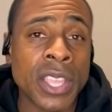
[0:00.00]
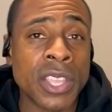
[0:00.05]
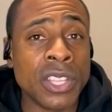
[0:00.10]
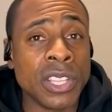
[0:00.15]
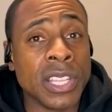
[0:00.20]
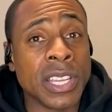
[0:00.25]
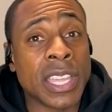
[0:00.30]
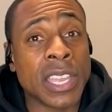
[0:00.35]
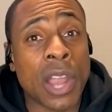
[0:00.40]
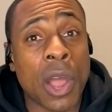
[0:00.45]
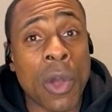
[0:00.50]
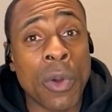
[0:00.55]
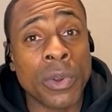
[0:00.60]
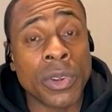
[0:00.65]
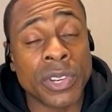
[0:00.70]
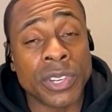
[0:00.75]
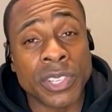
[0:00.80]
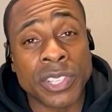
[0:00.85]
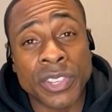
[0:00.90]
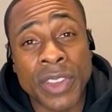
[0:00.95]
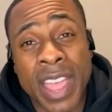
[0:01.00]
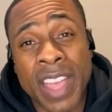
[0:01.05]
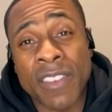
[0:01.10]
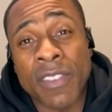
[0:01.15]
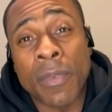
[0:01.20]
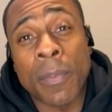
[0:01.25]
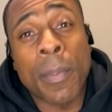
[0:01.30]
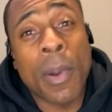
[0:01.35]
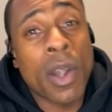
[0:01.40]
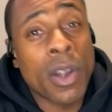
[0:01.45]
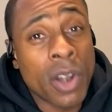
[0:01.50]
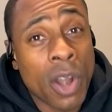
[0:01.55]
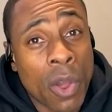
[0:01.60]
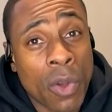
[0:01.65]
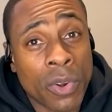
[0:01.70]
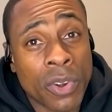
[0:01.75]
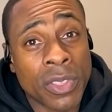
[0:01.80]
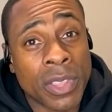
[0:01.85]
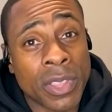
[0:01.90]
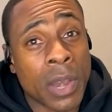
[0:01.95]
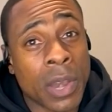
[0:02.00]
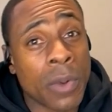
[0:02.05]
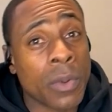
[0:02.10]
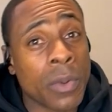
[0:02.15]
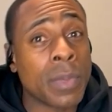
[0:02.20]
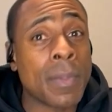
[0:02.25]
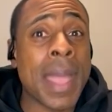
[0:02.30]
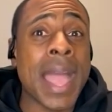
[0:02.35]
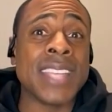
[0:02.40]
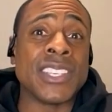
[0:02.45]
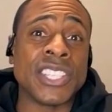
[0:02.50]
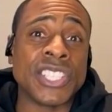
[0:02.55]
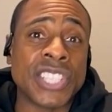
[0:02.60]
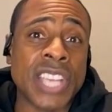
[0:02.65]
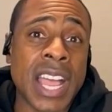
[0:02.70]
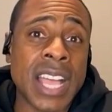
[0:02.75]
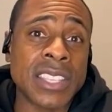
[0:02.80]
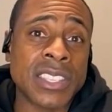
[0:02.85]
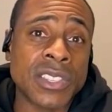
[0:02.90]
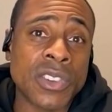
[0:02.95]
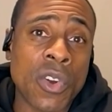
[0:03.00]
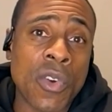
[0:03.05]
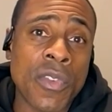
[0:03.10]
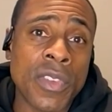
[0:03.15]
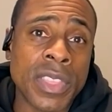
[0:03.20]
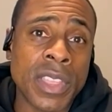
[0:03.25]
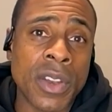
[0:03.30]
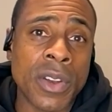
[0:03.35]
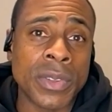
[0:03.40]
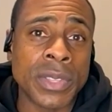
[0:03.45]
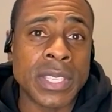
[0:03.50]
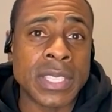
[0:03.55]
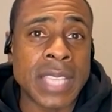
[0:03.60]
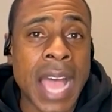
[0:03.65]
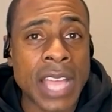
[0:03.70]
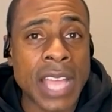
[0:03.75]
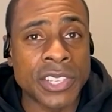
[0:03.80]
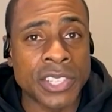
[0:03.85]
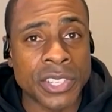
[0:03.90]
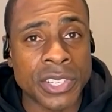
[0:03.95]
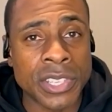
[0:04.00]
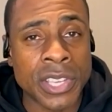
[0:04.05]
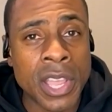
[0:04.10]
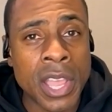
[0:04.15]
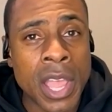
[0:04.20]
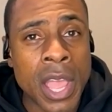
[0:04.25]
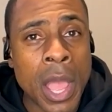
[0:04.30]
You look at owners, you have a part owner there with Magic Johnson over there with the Dodgers.